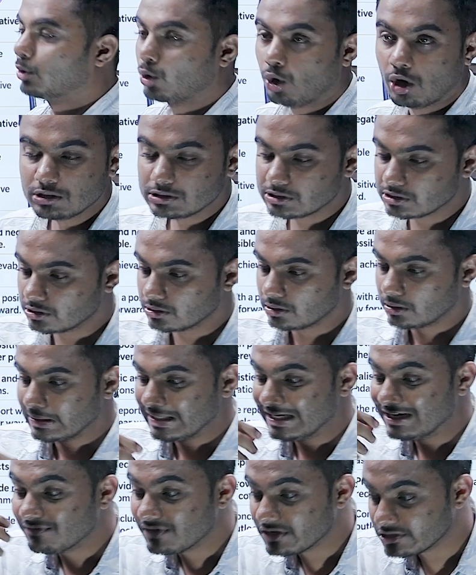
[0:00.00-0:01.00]
because
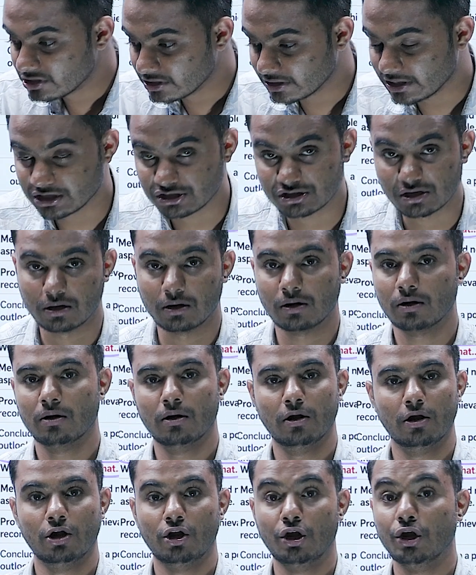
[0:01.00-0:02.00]
investigation.
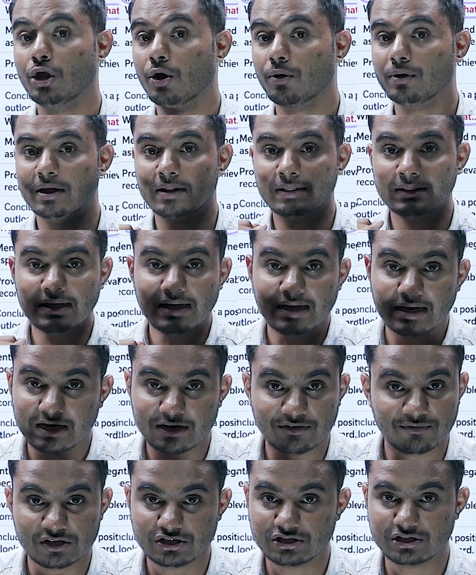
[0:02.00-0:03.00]
You have done the
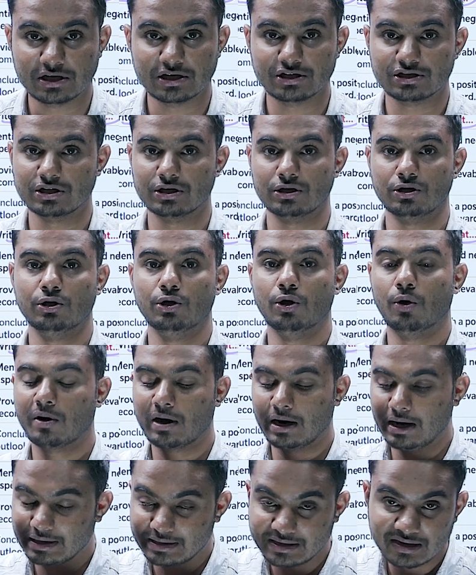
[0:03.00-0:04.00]
investigation. You have
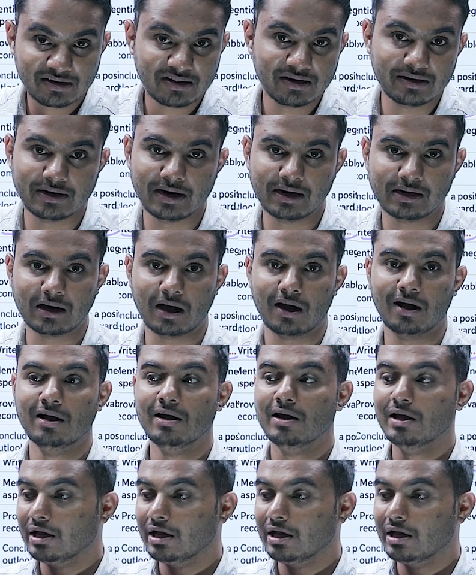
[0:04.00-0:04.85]
collected the data.